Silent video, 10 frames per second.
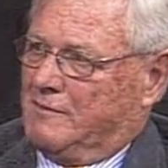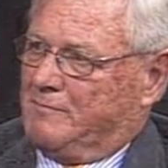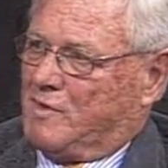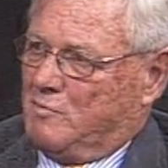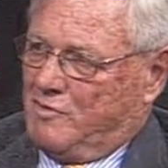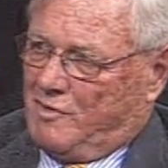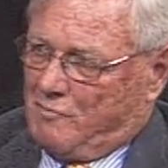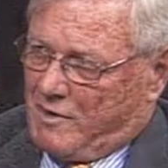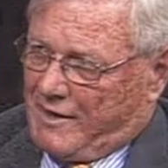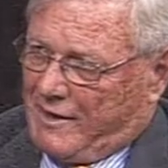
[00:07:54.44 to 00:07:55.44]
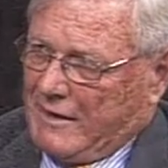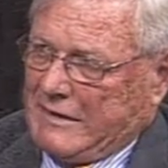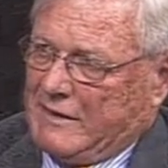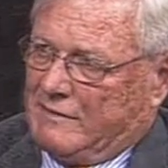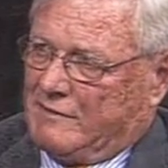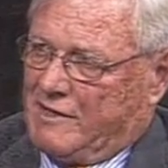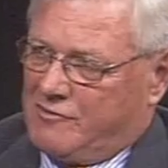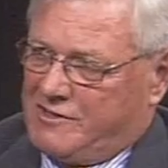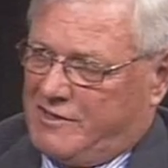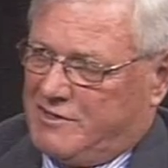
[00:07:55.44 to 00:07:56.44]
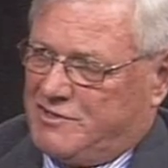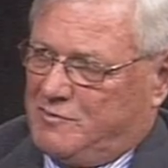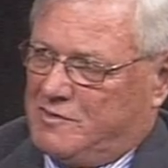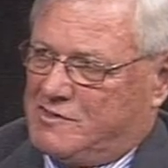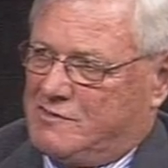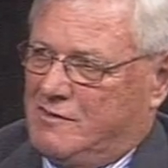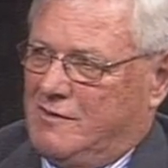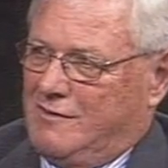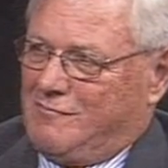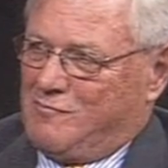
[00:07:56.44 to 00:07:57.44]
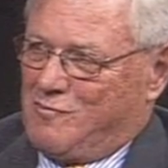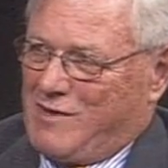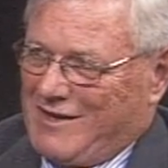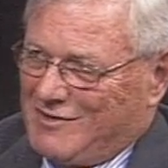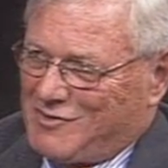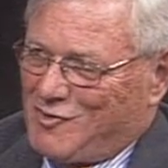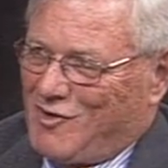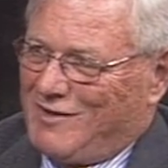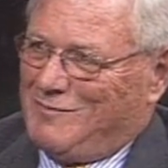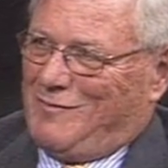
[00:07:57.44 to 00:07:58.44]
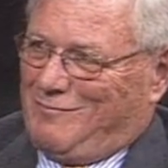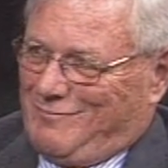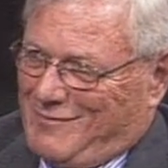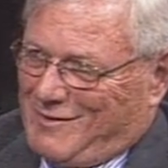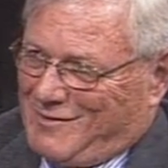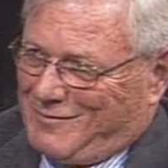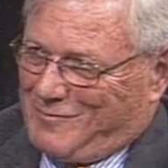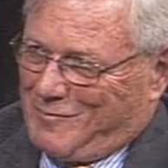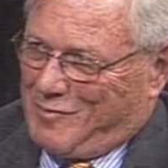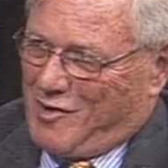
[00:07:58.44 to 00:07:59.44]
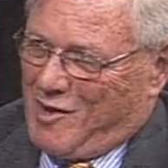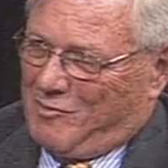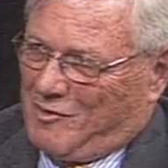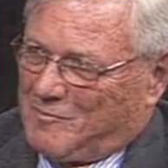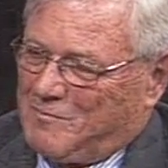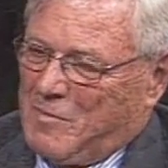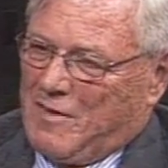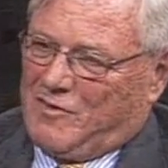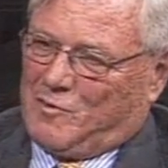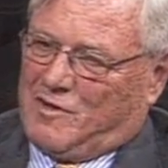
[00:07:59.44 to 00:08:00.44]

community rating and guaranteed issuance regulatory problem that we